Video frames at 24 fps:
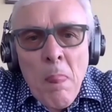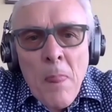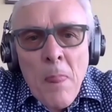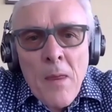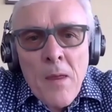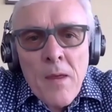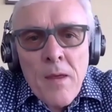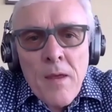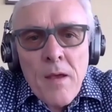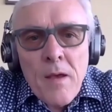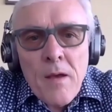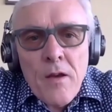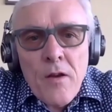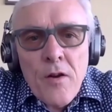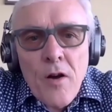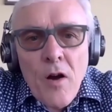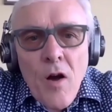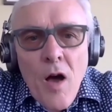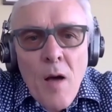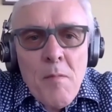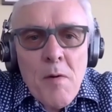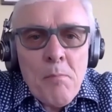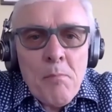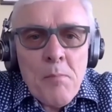you know, I'm a
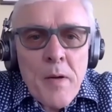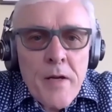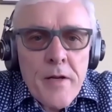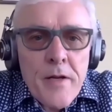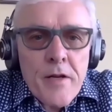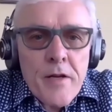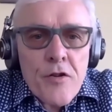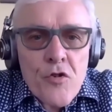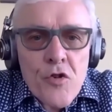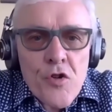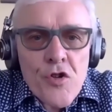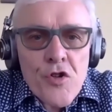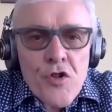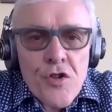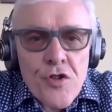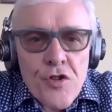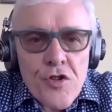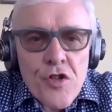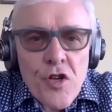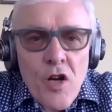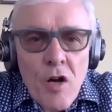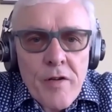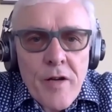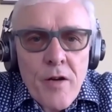pediatrician,
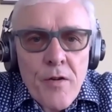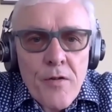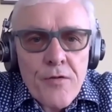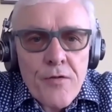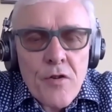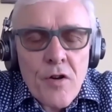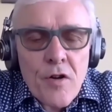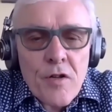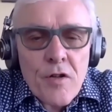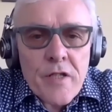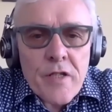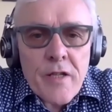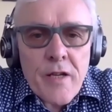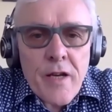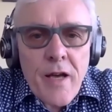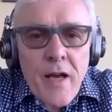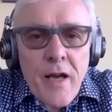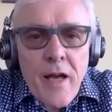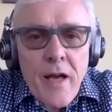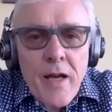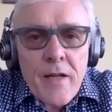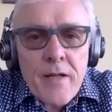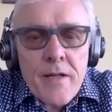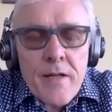child health doctor,
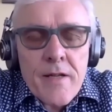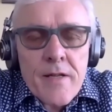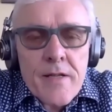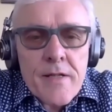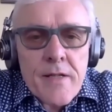and